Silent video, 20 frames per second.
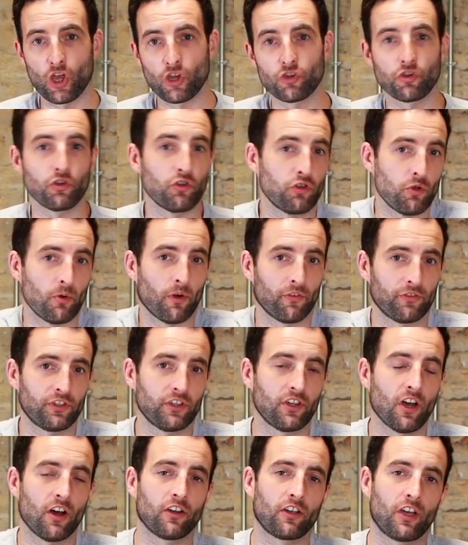you
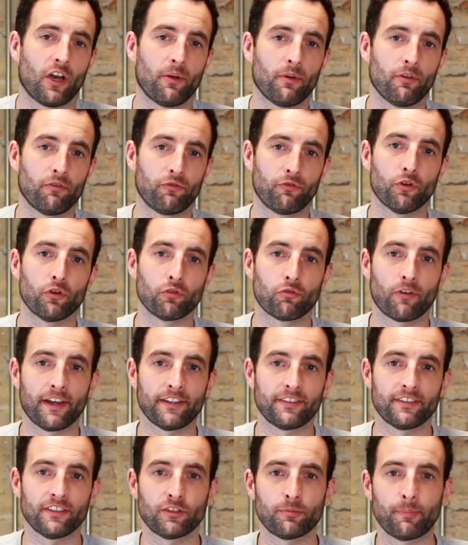obviously can't go at full
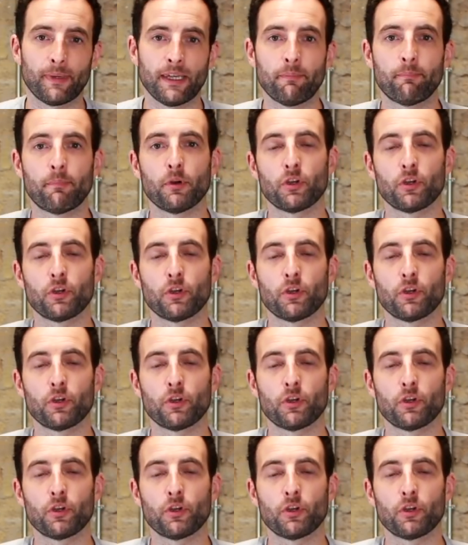racing speed,